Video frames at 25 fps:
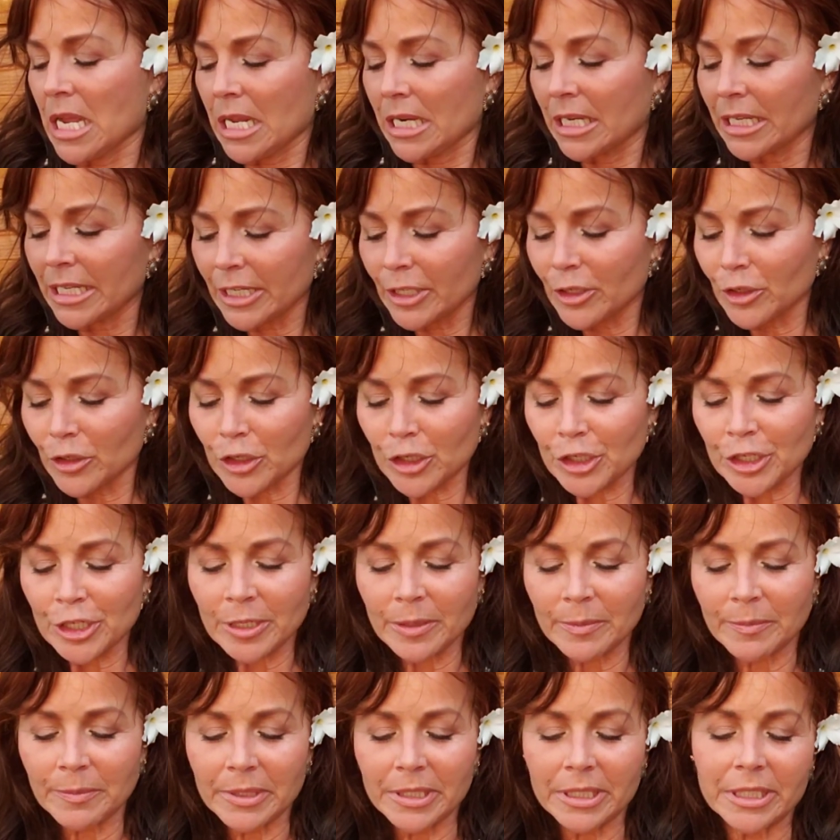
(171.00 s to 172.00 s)

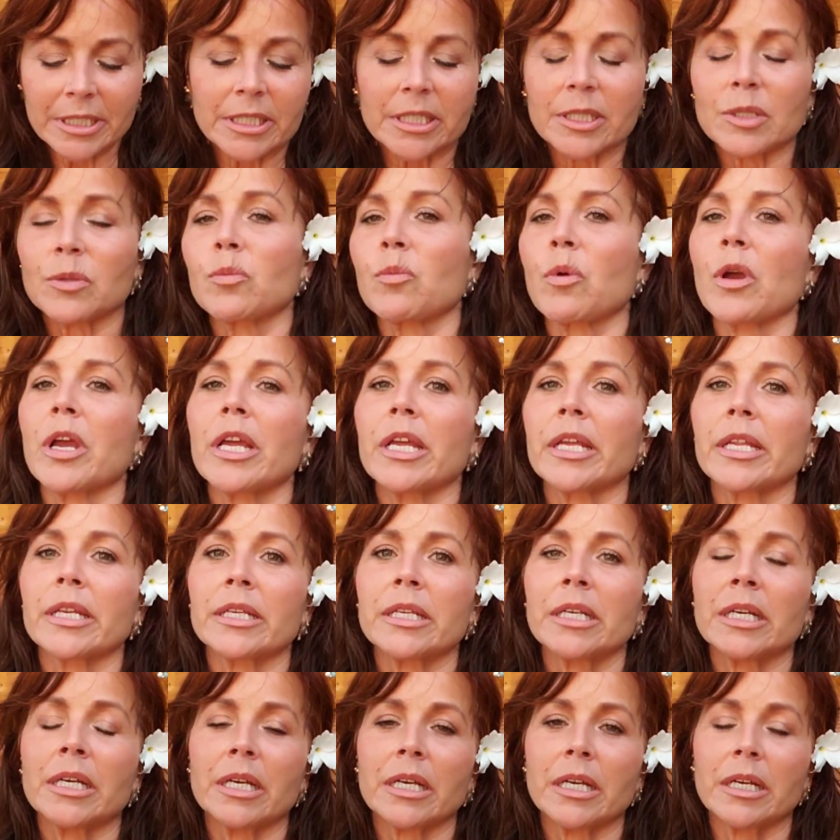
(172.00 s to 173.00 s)
leadership is when
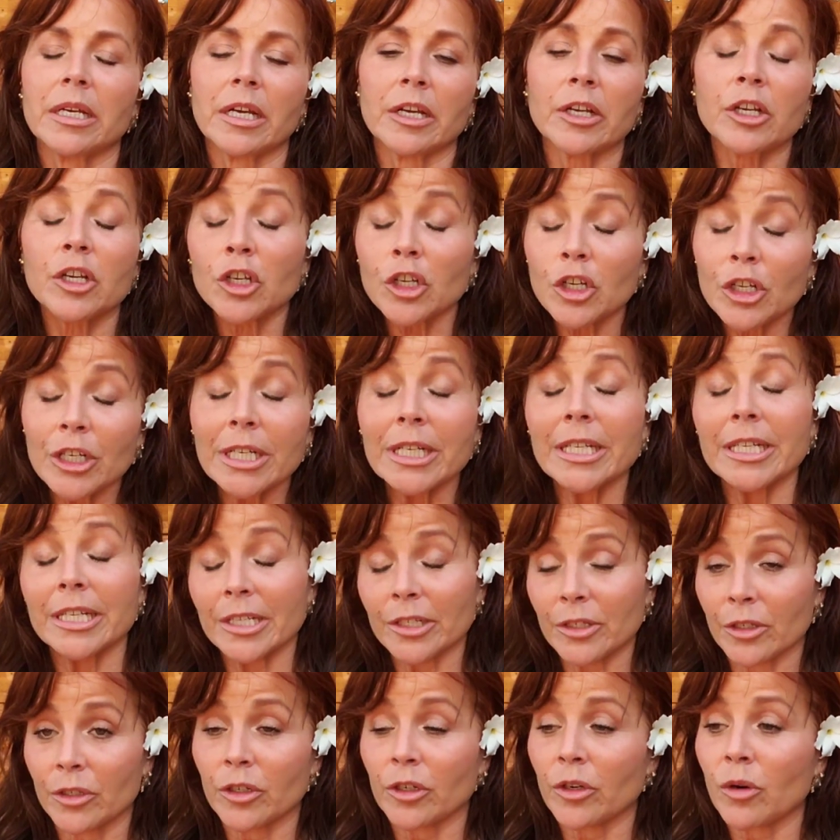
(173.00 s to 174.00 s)
a good
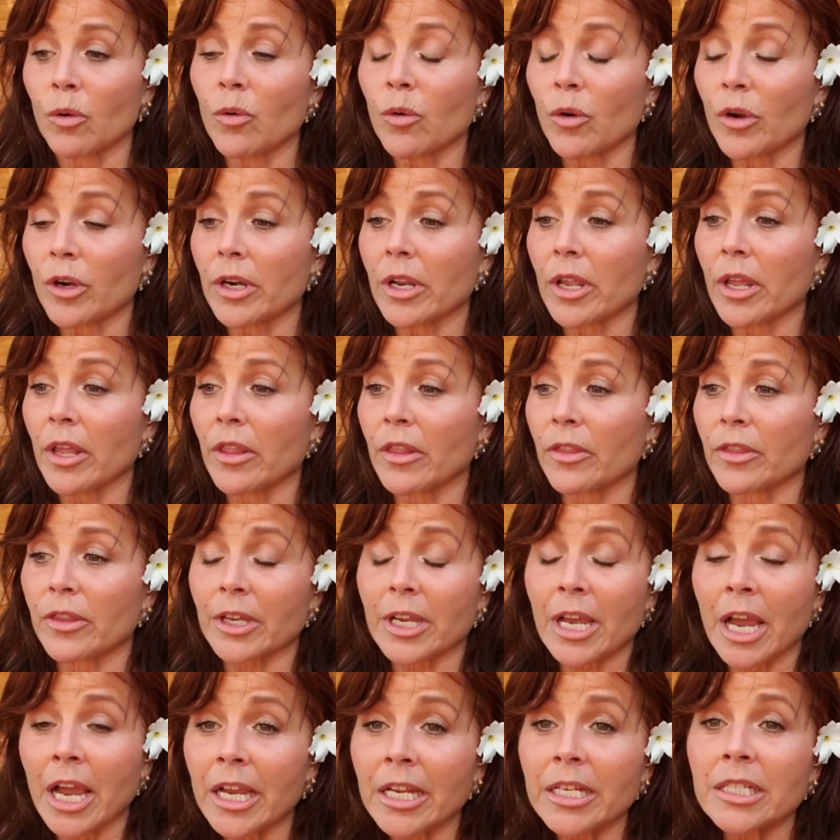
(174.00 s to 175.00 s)
leader, or the
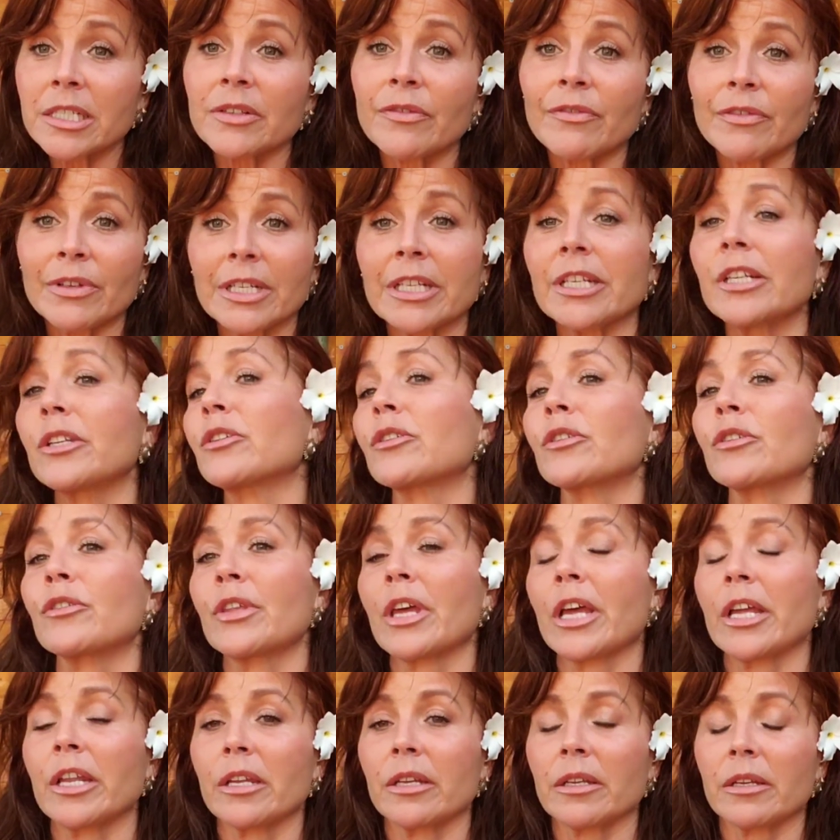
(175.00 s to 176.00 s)
kind of leader
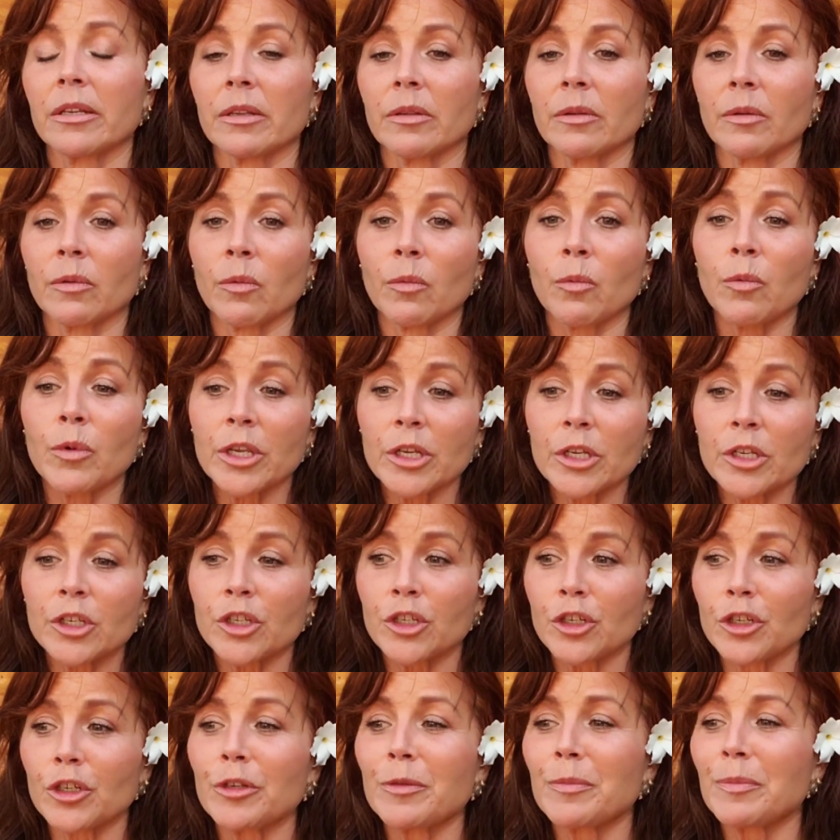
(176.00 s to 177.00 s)
that we
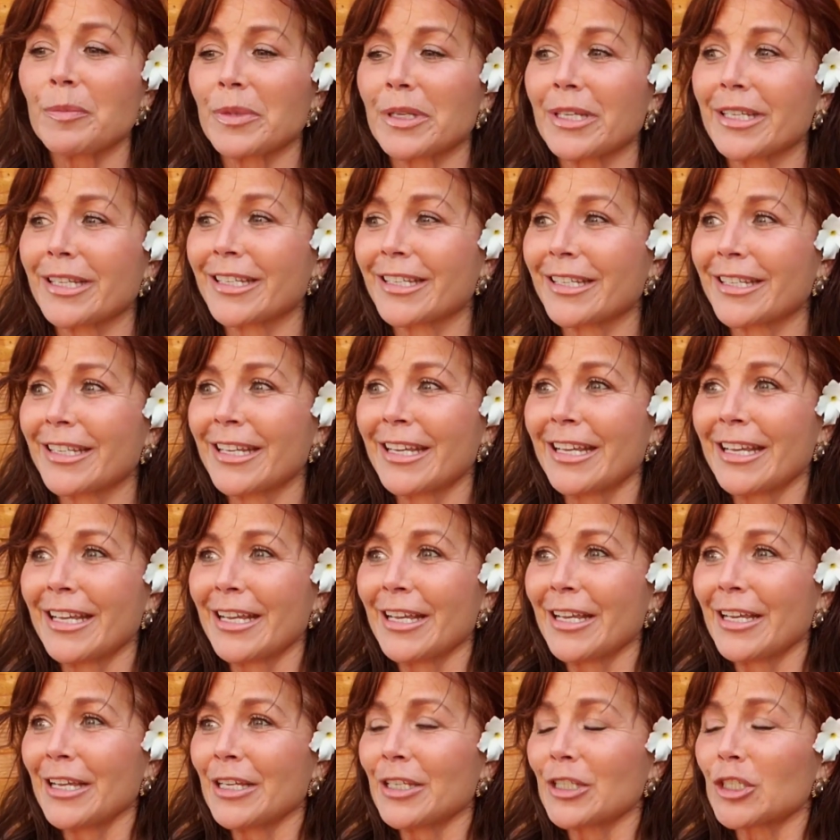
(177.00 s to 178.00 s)
should be
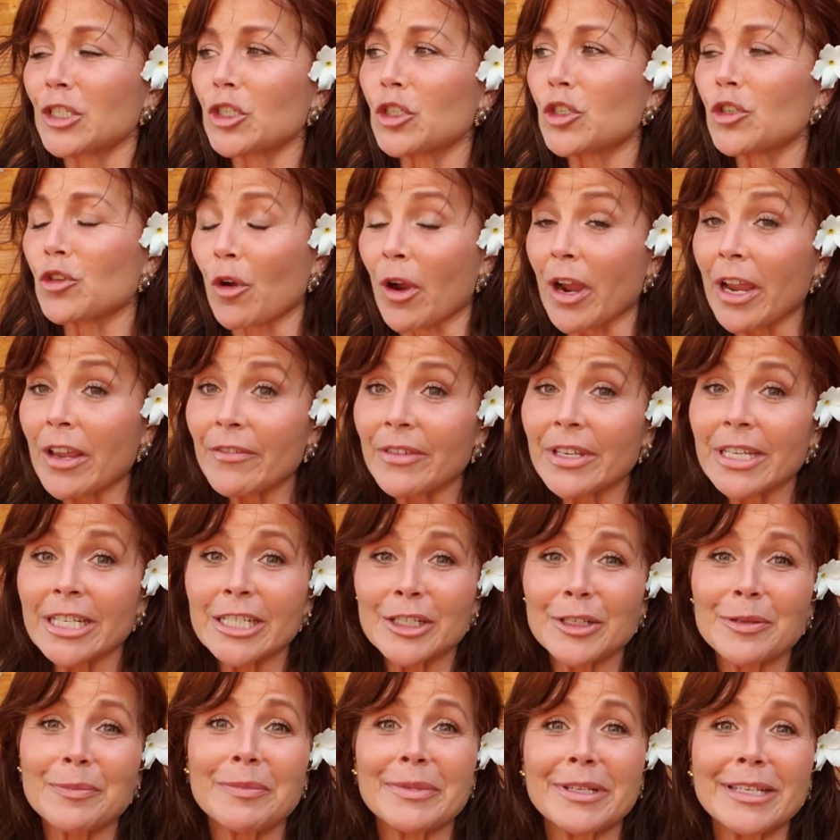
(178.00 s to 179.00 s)
striving
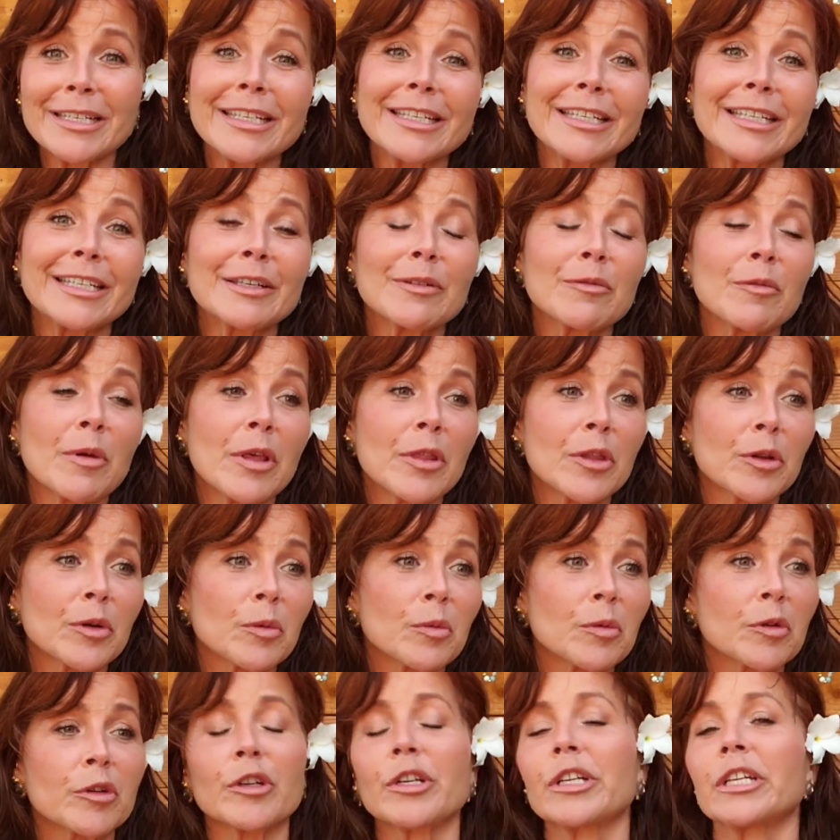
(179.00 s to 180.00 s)
to be, whether
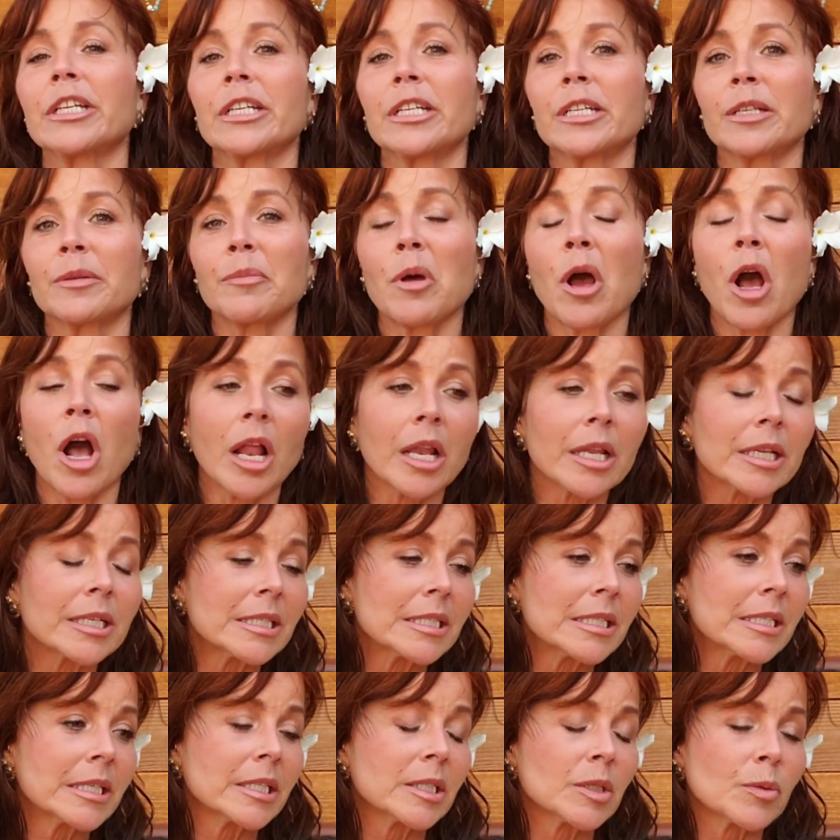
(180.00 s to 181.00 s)
we're in
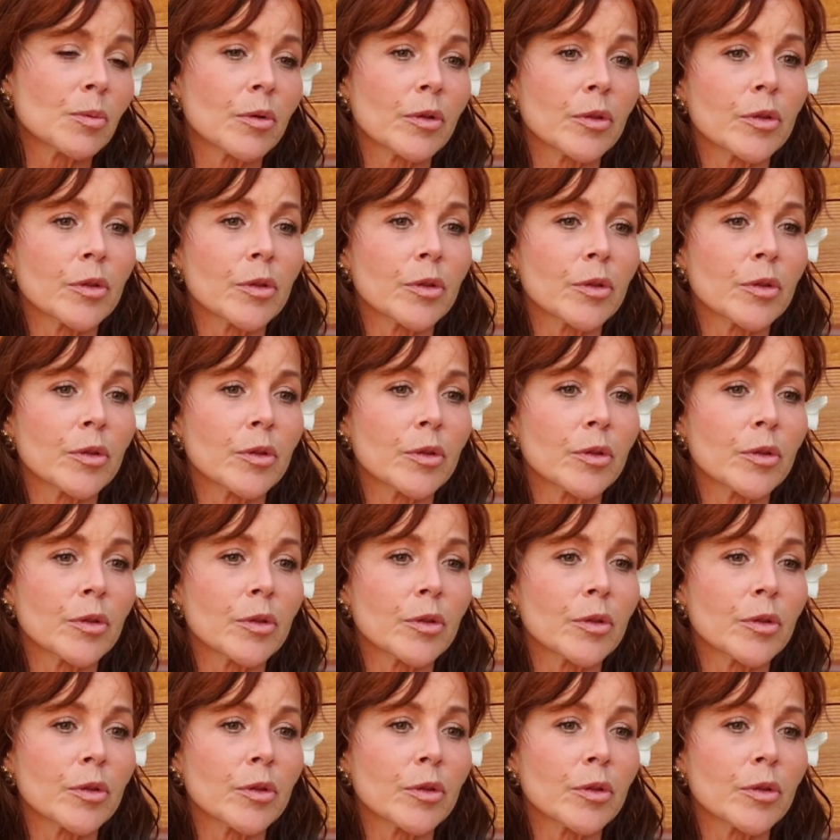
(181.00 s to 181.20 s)
politics,